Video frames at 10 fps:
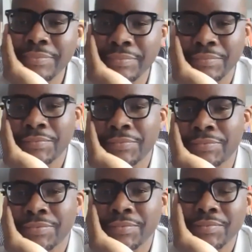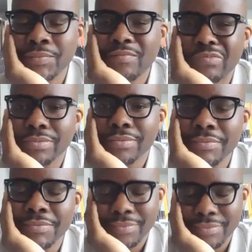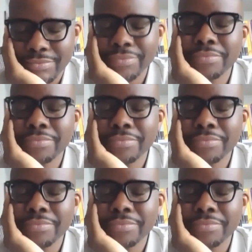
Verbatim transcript: uh, ai and all this stuff that